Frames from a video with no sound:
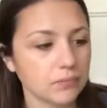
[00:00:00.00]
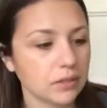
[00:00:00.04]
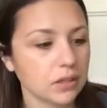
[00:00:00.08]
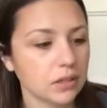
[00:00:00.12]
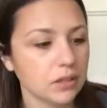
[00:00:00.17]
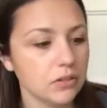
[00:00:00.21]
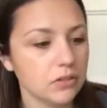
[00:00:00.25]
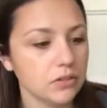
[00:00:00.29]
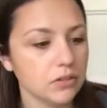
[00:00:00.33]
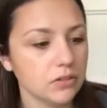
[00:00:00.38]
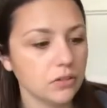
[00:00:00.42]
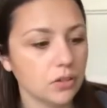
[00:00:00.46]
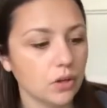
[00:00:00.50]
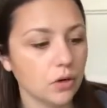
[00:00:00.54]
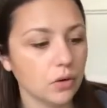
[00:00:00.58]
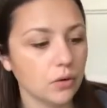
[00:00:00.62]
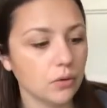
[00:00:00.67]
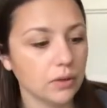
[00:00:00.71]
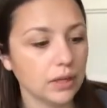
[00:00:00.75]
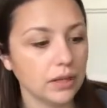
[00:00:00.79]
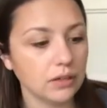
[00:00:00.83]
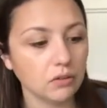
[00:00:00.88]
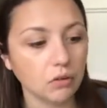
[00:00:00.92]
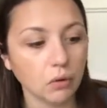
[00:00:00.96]
So
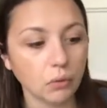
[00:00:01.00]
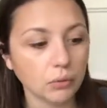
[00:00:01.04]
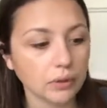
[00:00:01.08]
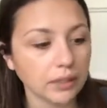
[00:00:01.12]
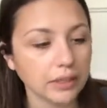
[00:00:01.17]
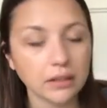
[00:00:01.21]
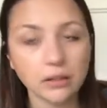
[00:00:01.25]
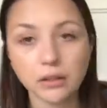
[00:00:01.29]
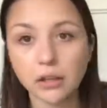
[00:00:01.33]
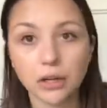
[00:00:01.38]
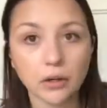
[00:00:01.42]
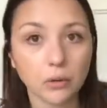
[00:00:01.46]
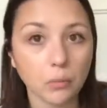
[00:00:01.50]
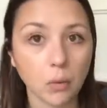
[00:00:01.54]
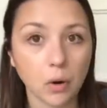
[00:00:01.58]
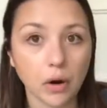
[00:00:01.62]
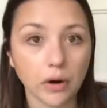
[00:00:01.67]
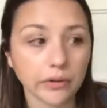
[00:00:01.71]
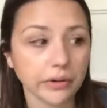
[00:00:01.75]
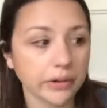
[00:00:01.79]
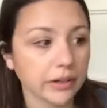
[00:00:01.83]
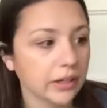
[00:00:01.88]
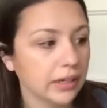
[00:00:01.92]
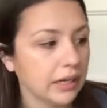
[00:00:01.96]
they don't need a lot of
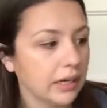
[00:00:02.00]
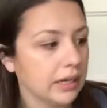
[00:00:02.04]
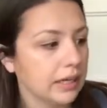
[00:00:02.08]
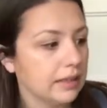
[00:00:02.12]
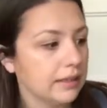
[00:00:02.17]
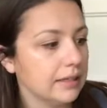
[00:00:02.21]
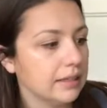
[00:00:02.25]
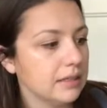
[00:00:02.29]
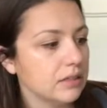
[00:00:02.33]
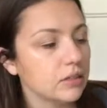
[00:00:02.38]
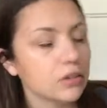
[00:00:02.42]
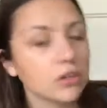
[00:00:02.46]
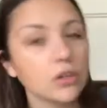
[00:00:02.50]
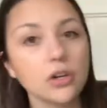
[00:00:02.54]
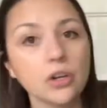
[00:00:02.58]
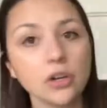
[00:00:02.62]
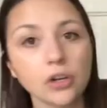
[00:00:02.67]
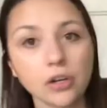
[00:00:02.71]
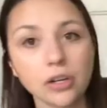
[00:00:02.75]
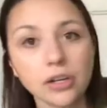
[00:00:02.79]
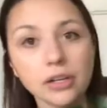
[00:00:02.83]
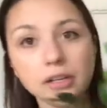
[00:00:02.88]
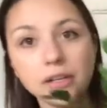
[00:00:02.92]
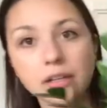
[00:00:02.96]
water. This
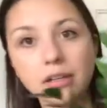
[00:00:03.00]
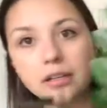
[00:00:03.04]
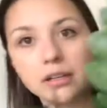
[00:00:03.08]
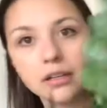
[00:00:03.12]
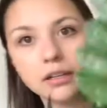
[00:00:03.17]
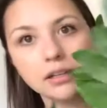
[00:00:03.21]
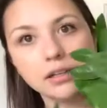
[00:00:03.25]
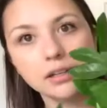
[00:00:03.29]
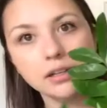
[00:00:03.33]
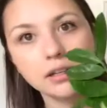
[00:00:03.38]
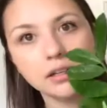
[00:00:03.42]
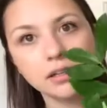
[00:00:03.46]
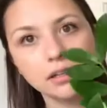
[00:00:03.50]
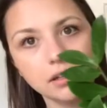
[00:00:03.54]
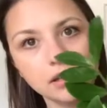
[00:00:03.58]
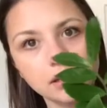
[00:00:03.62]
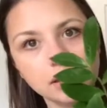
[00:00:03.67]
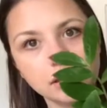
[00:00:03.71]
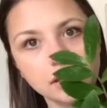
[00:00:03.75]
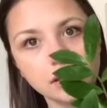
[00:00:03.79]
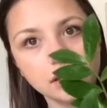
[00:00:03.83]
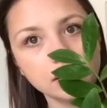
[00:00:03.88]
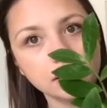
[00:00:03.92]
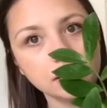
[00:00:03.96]
could
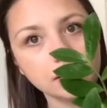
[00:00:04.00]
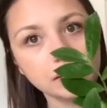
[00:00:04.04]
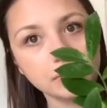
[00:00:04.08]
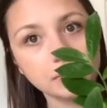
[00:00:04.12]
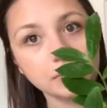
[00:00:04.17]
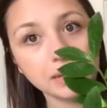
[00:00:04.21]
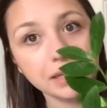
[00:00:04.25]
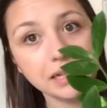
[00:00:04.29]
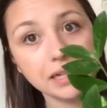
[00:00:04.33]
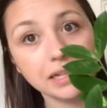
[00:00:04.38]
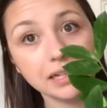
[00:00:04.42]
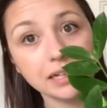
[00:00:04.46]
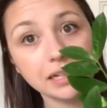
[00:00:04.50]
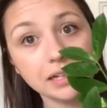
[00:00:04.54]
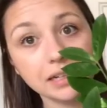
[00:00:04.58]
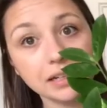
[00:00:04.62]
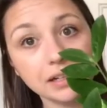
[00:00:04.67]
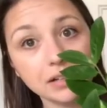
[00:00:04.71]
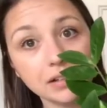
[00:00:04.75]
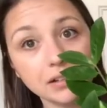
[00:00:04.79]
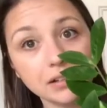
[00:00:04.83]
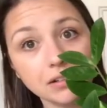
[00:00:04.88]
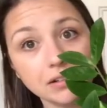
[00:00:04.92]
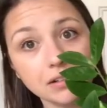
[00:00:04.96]
be
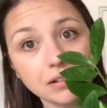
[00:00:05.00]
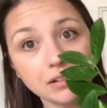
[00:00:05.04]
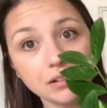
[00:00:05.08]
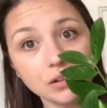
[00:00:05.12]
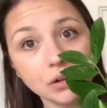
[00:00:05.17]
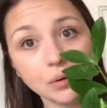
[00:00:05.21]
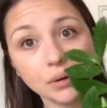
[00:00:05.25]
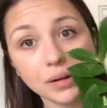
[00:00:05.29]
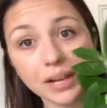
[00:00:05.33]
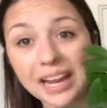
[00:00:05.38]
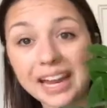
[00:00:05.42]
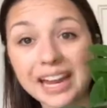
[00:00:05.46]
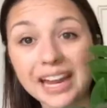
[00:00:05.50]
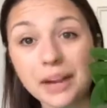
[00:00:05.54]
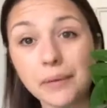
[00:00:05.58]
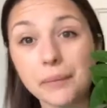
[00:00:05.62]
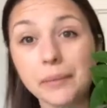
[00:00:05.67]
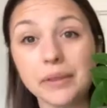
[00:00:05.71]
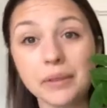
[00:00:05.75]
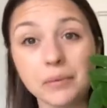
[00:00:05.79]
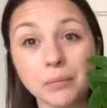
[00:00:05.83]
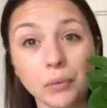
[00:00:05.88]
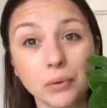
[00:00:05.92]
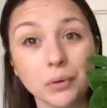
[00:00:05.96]
okay
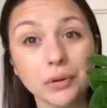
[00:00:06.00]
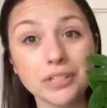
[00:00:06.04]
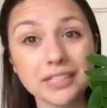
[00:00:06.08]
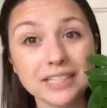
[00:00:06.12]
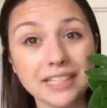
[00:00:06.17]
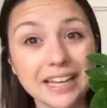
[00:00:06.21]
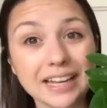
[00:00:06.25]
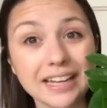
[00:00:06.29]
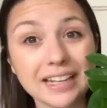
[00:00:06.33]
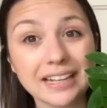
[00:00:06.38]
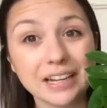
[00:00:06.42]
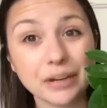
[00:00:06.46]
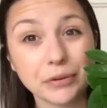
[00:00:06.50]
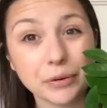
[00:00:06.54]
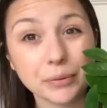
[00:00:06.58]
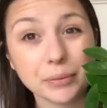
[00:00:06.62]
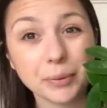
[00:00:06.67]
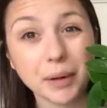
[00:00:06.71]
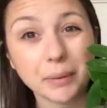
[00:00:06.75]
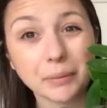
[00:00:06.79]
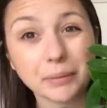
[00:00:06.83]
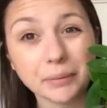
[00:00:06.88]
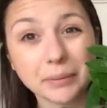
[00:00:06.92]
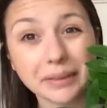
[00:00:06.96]
with more sun. It would
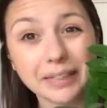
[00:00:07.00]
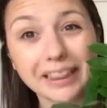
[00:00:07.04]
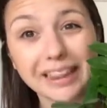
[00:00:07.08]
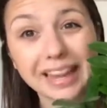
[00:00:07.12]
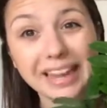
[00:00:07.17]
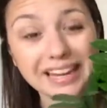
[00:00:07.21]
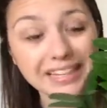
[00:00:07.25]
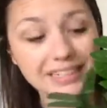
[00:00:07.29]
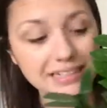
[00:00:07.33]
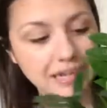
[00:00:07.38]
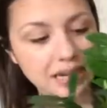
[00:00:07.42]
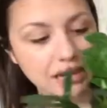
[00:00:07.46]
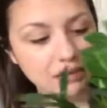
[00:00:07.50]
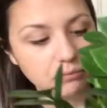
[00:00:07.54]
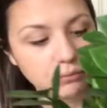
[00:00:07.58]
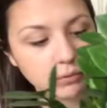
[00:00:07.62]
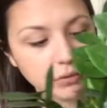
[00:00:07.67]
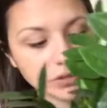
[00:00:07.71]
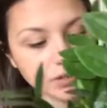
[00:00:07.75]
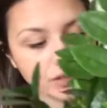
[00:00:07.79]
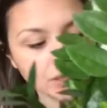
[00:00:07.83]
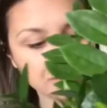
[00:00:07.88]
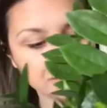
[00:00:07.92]
probably like to have more sun,